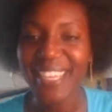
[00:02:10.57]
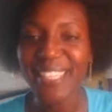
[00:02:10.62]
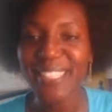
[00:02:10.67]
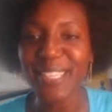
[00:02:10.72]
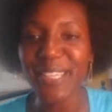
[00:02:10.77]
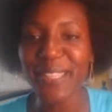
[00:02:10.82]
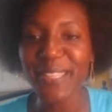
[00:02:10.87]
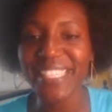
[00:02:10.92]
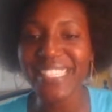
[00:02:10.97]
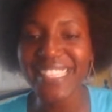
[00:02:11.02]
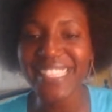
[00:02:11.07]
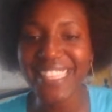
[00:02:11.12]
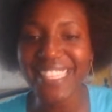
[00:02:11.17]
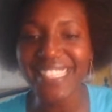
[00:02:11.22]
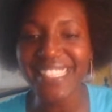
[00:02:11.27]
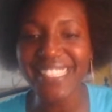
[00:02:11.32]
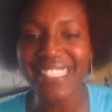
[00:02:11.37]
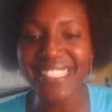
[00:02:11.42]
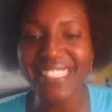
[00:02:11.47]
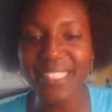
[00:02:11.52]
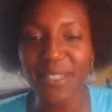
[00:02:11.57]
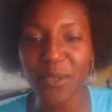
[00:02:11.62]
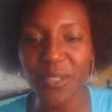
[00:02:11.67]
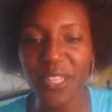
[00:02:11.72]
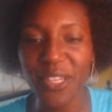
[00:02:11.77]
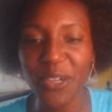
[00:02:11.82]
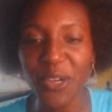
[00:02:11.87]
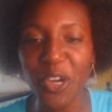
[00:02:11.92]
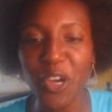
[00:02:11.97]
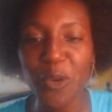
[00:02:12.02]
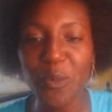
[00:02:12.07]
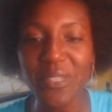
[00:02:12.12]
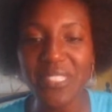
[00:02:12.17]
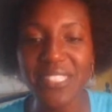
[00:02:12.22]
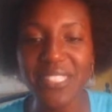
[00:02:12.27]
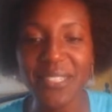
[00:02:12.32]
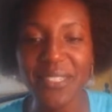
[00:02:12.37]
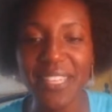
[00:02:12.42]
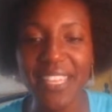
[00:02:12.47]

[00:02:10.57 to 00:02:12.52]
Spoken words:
So this is the goal was to